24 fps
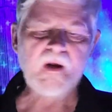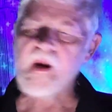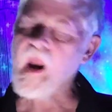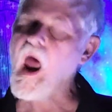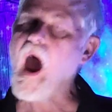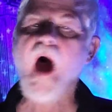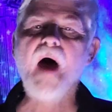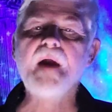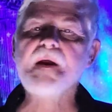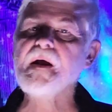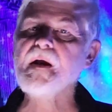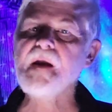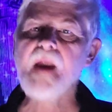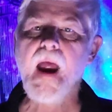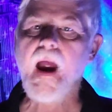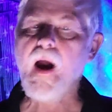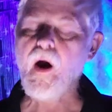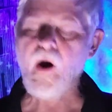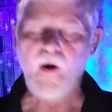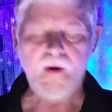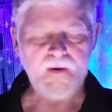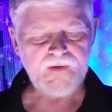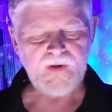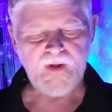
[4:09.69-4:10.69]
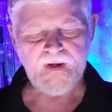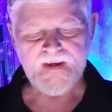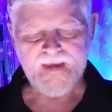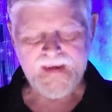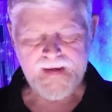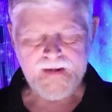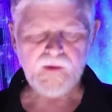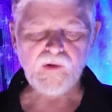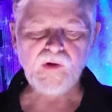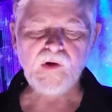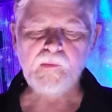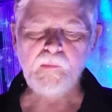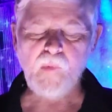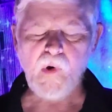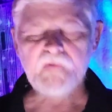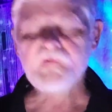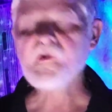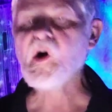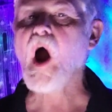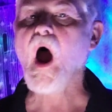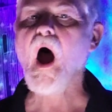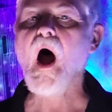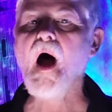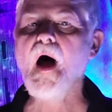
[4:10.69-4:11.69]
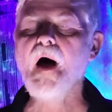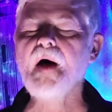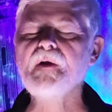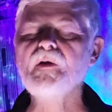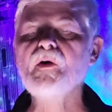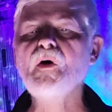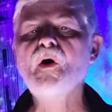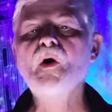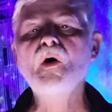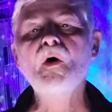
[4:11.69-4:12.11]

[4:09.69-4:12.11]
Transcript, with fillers: cannot inherit the kingdom of god